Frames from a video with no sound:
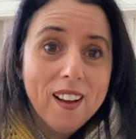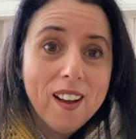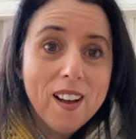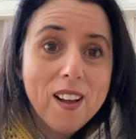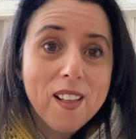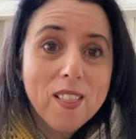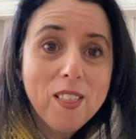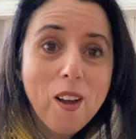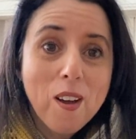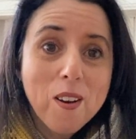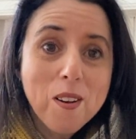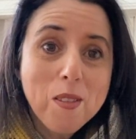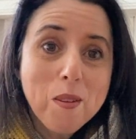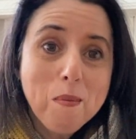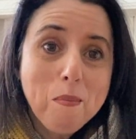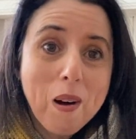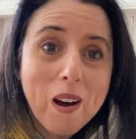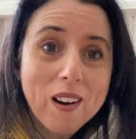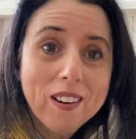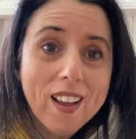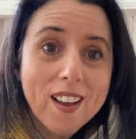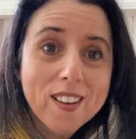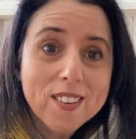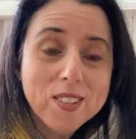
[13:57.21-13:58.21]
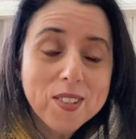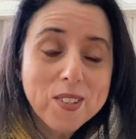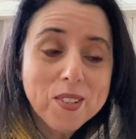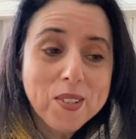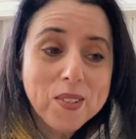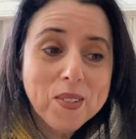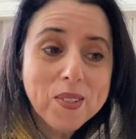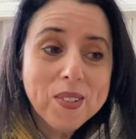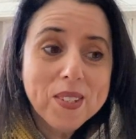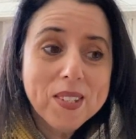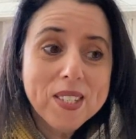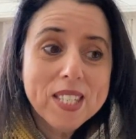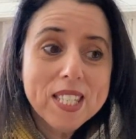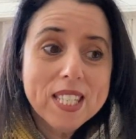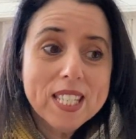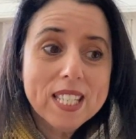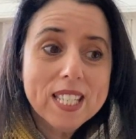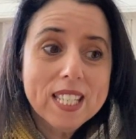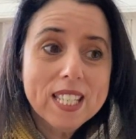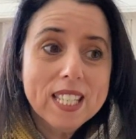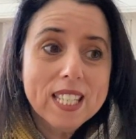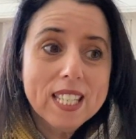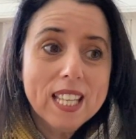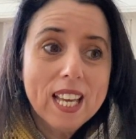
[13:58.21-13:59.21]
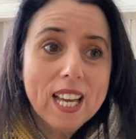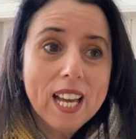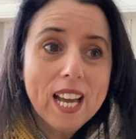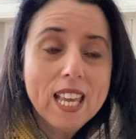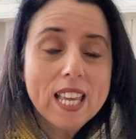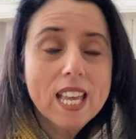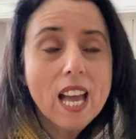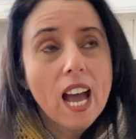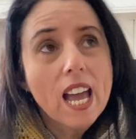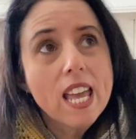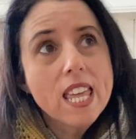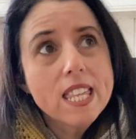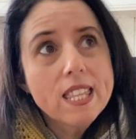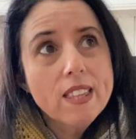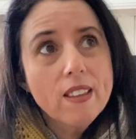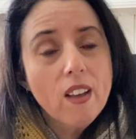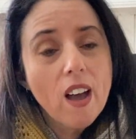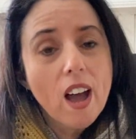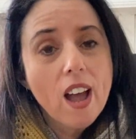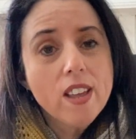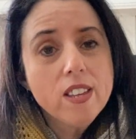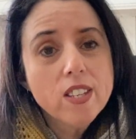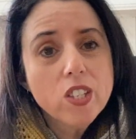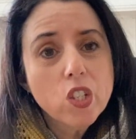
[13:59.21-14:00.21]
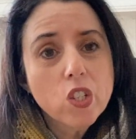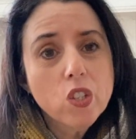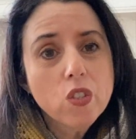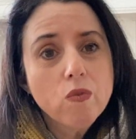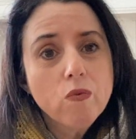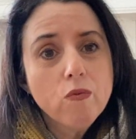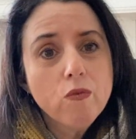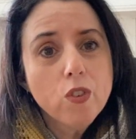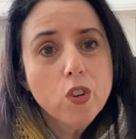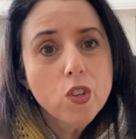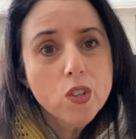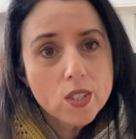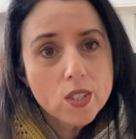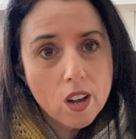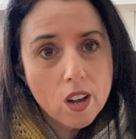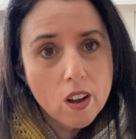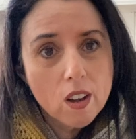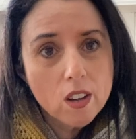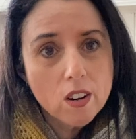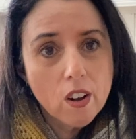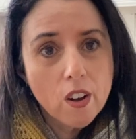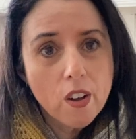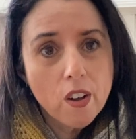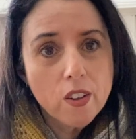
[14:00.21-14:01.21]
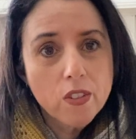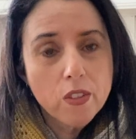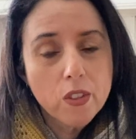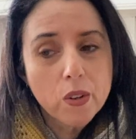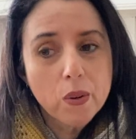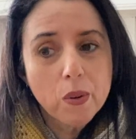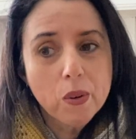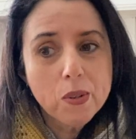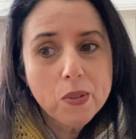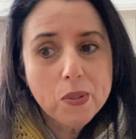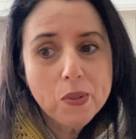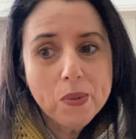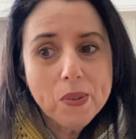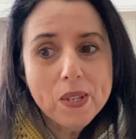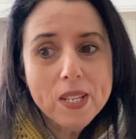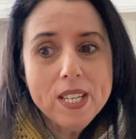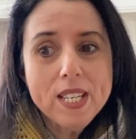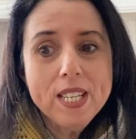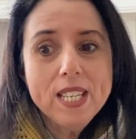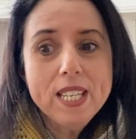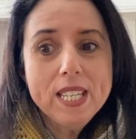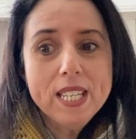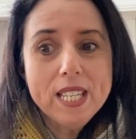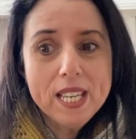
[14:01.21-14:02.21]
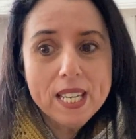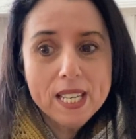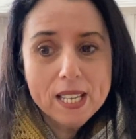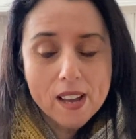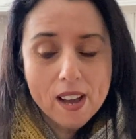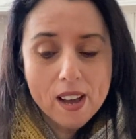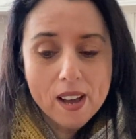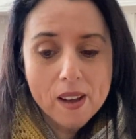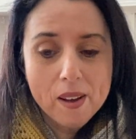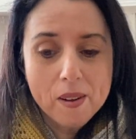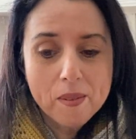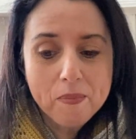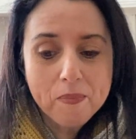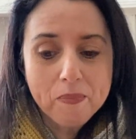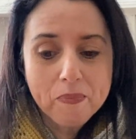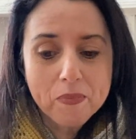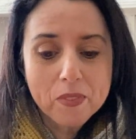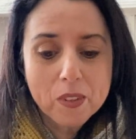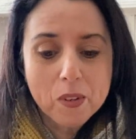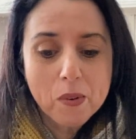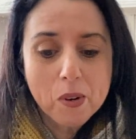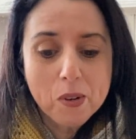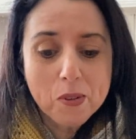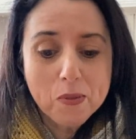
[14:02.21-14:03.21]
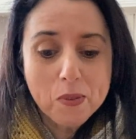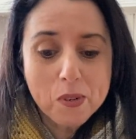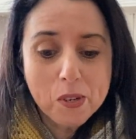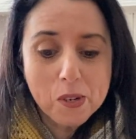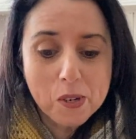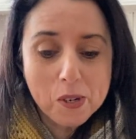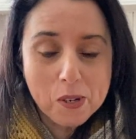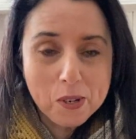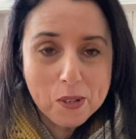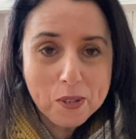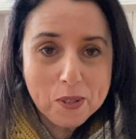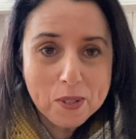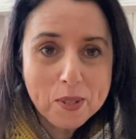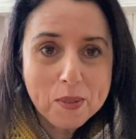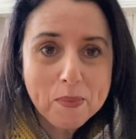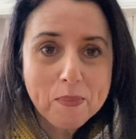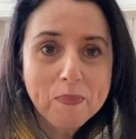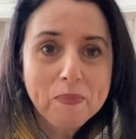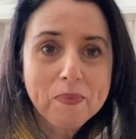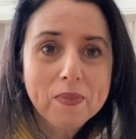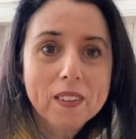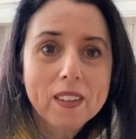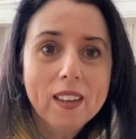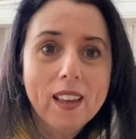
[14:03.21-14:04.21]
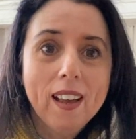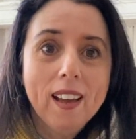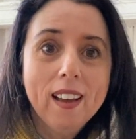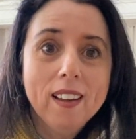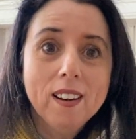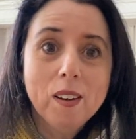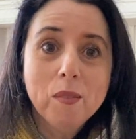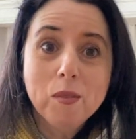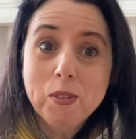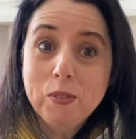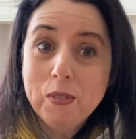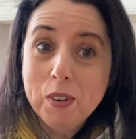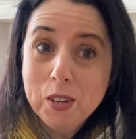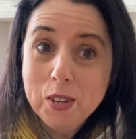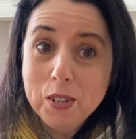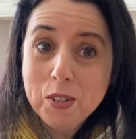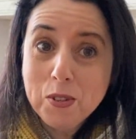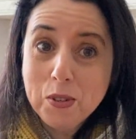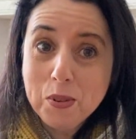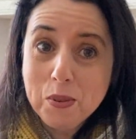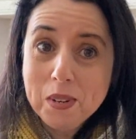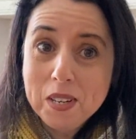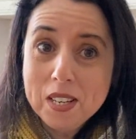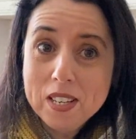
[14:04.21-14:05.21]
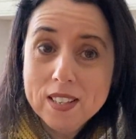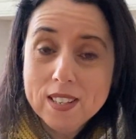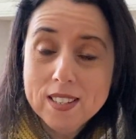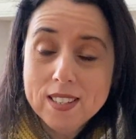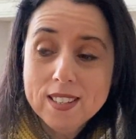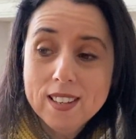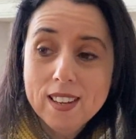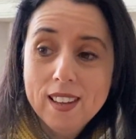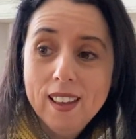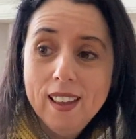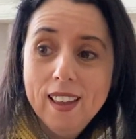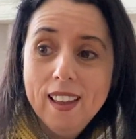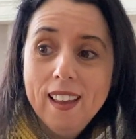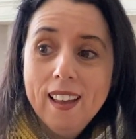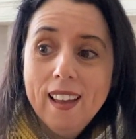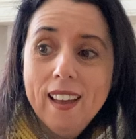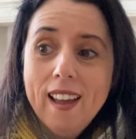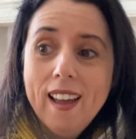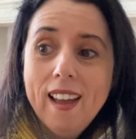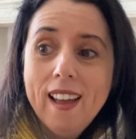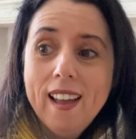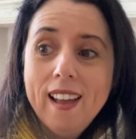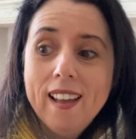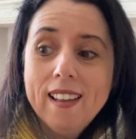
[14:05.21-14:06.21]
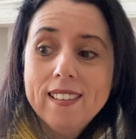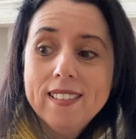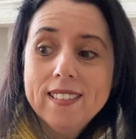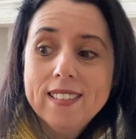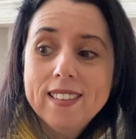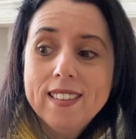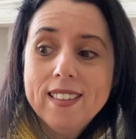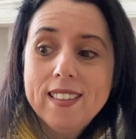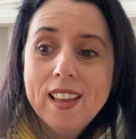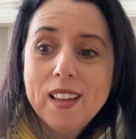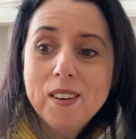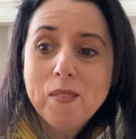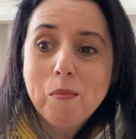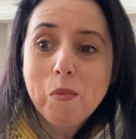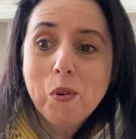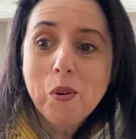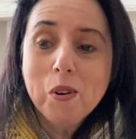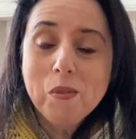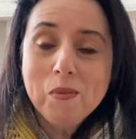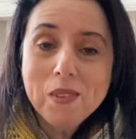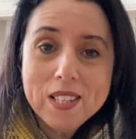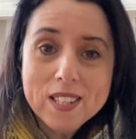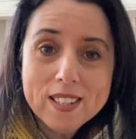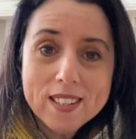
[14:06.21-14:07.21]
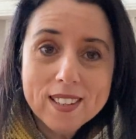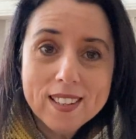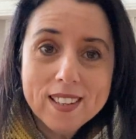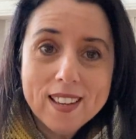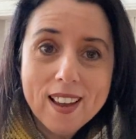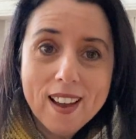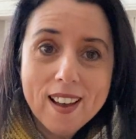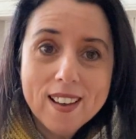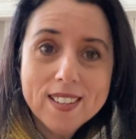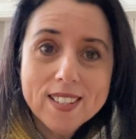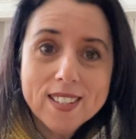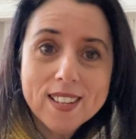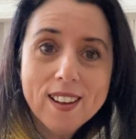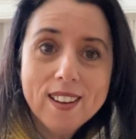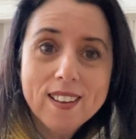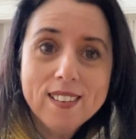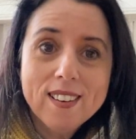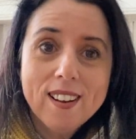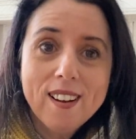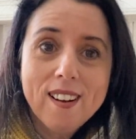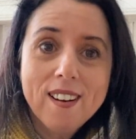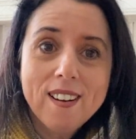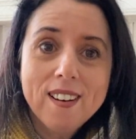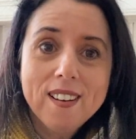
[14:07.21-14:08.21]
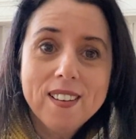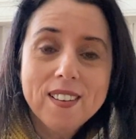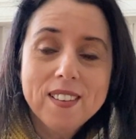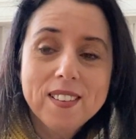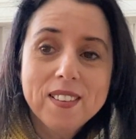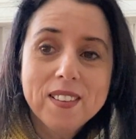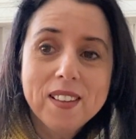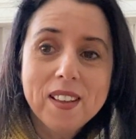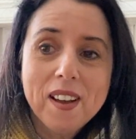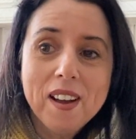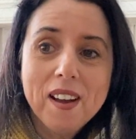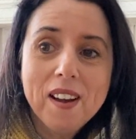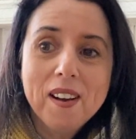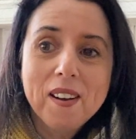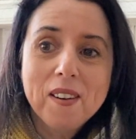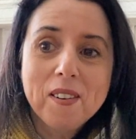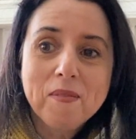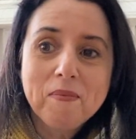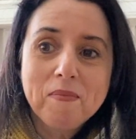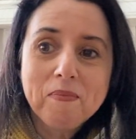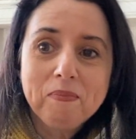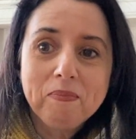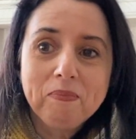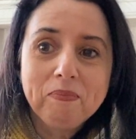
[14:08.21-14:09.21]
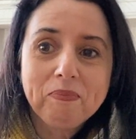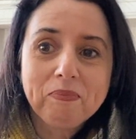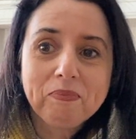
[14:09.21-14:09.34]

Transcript: A lot of the podcasters, I first it on the Grocery Girls, and I was very intrigued. And then more recently, I saw it on